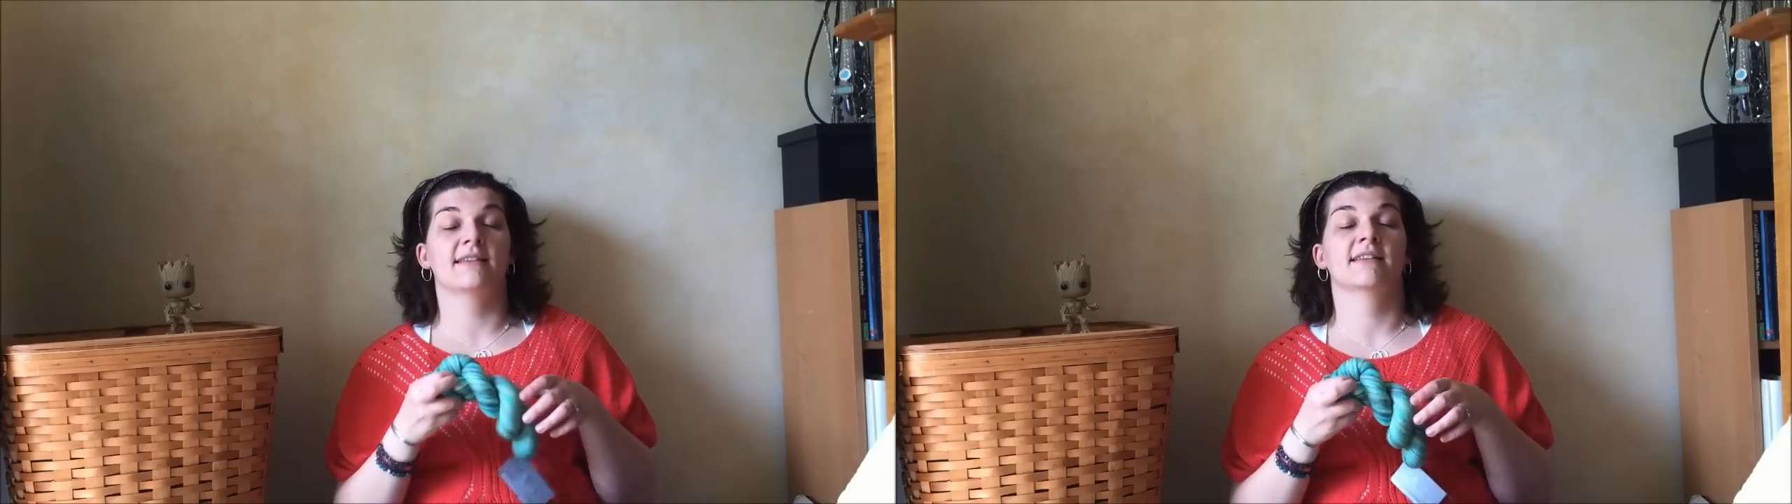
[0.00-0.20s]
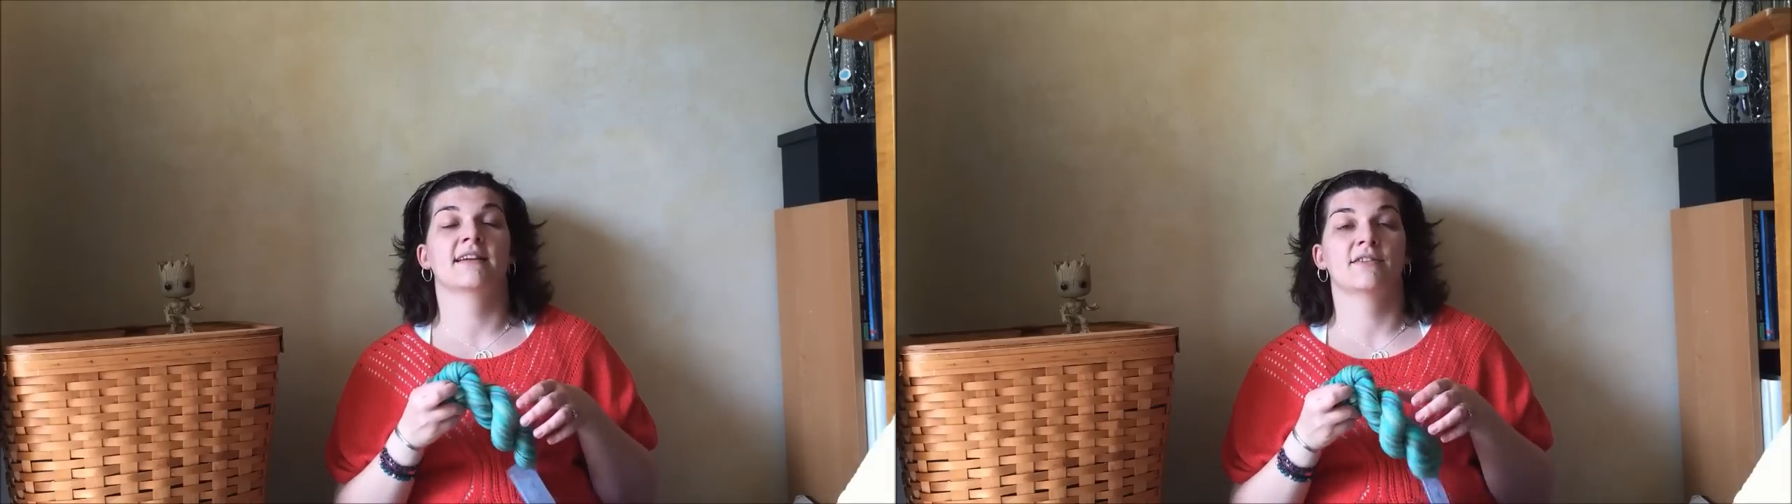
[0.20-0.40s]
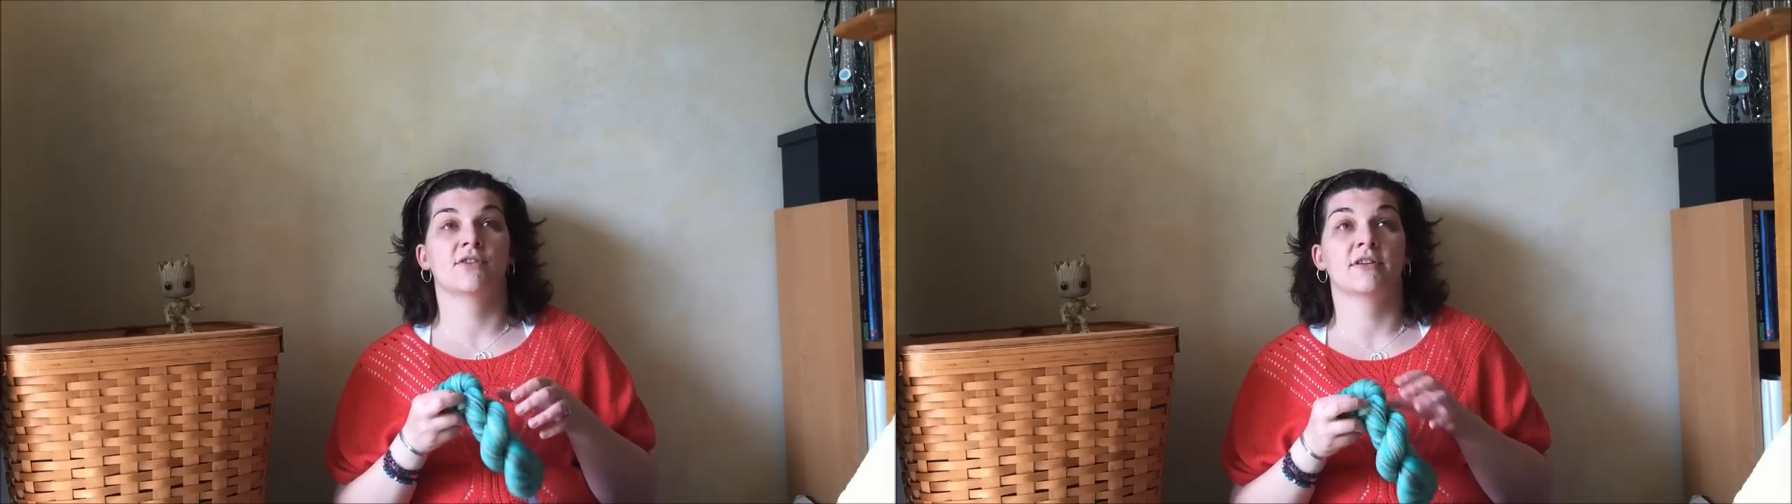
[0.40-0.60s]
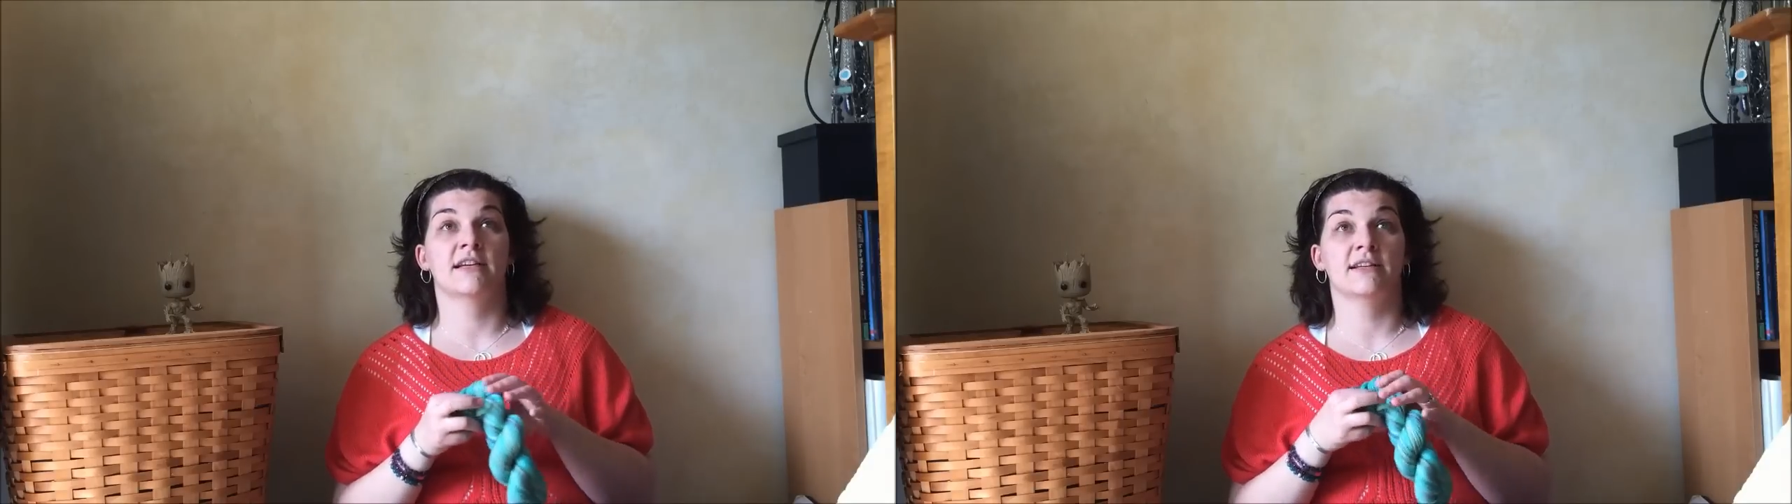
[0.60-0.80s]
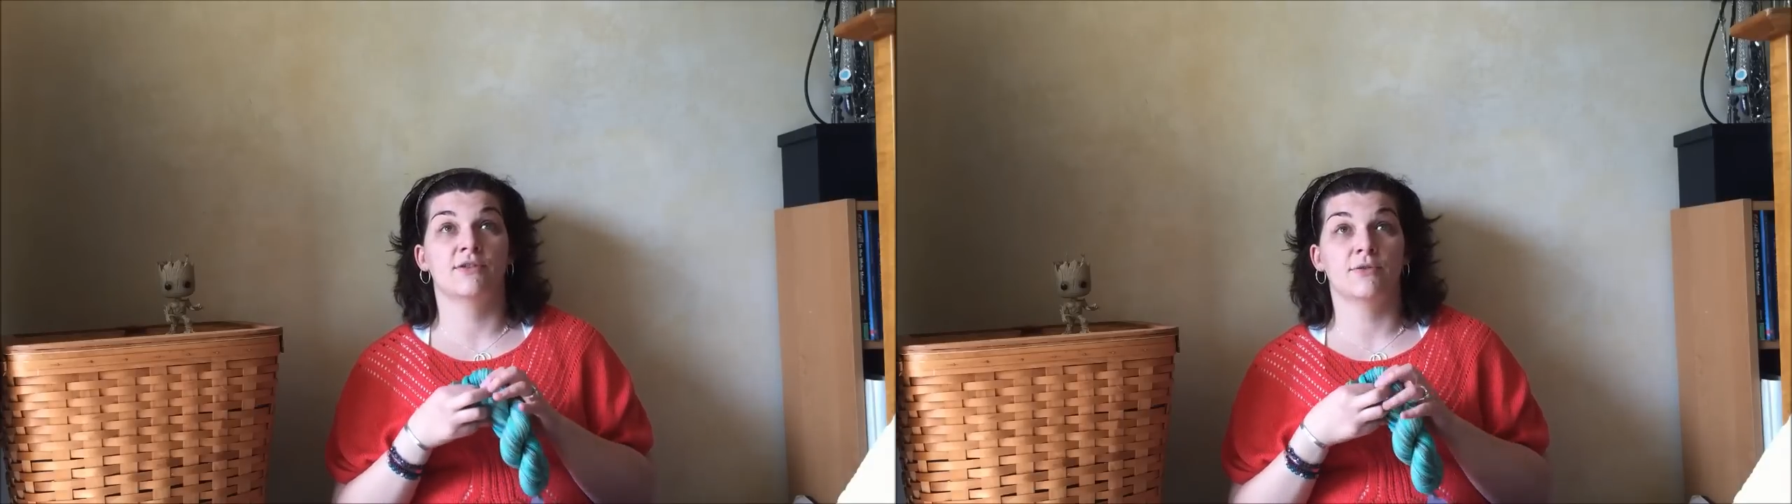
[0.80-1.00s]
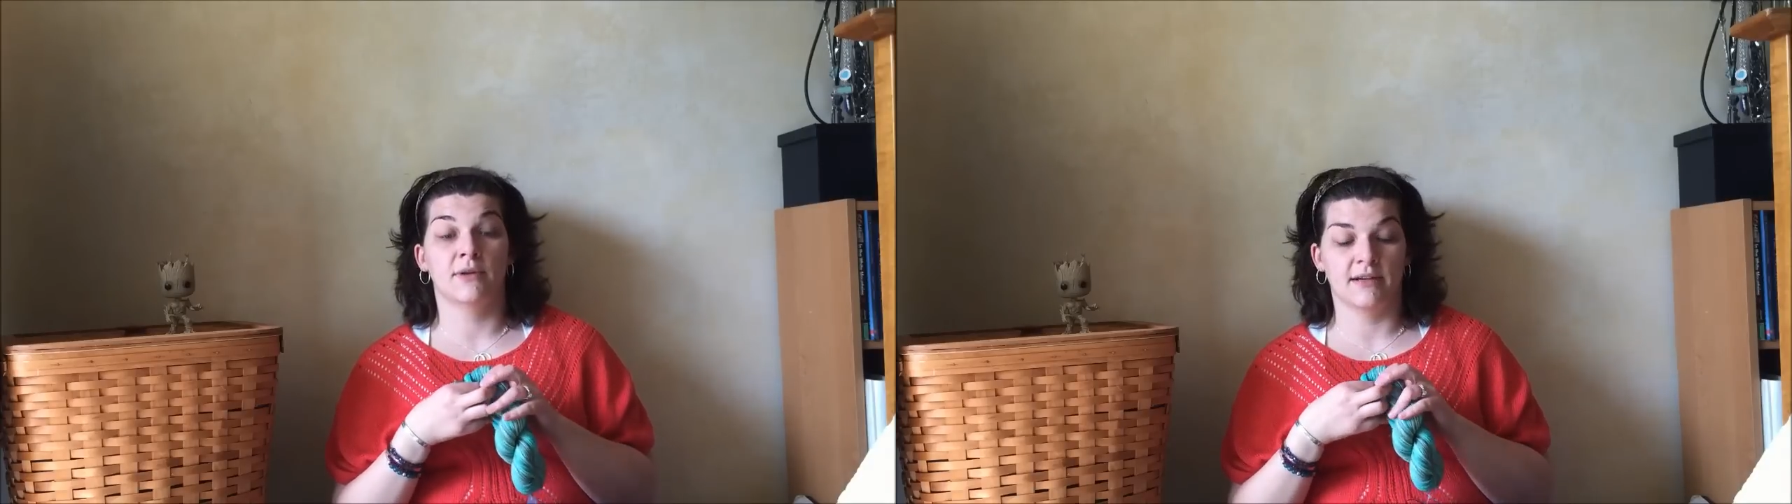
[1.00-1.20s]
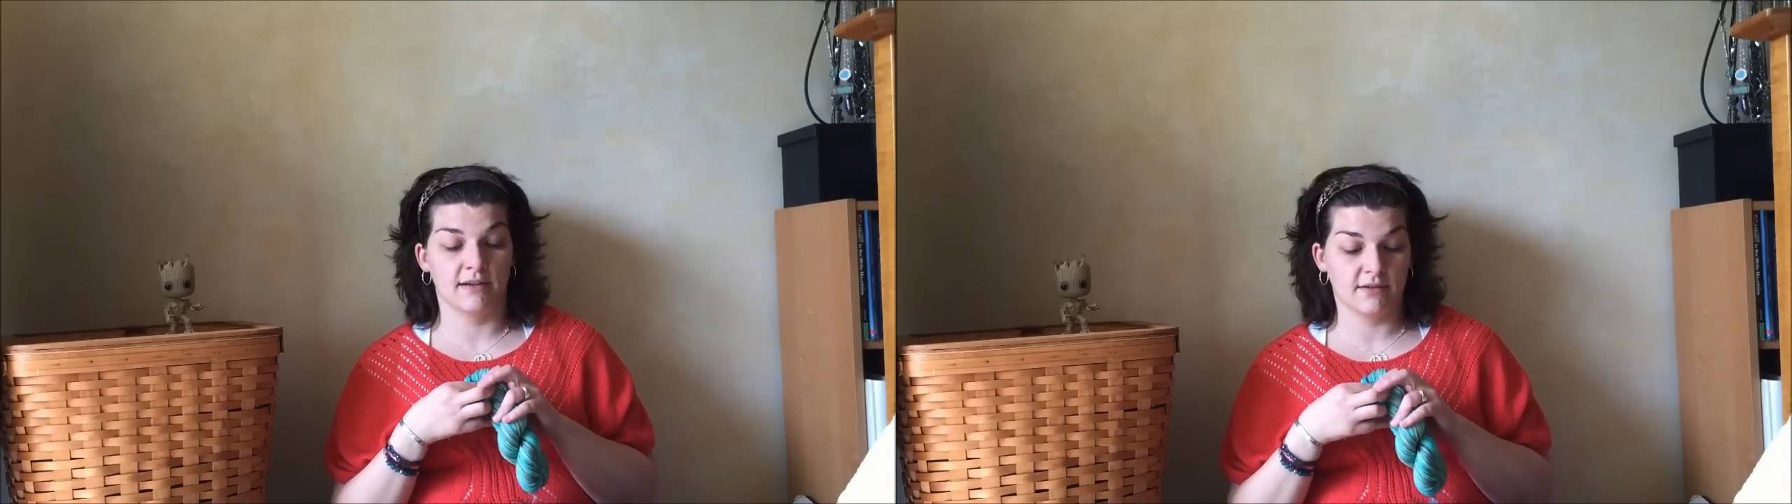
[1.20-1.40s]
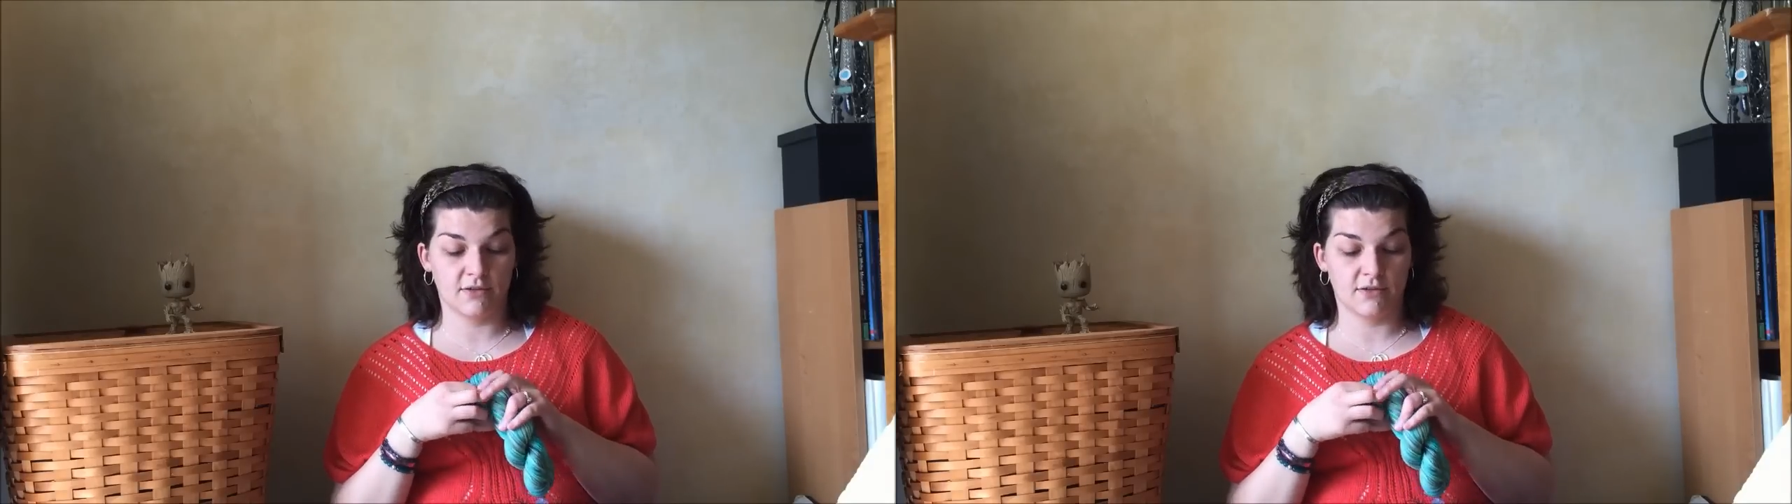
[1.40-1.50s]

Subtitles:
it's going to turn it into a